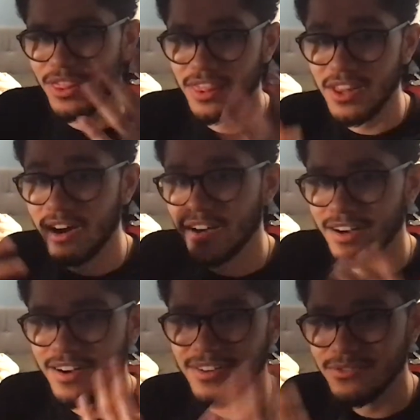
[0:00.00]
thought
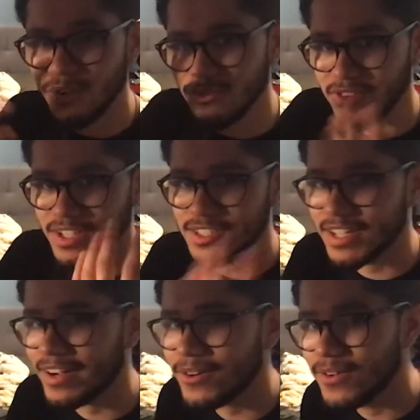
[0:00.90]
of or flushed
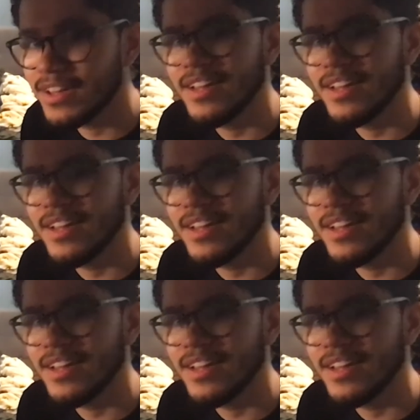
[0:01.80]
out.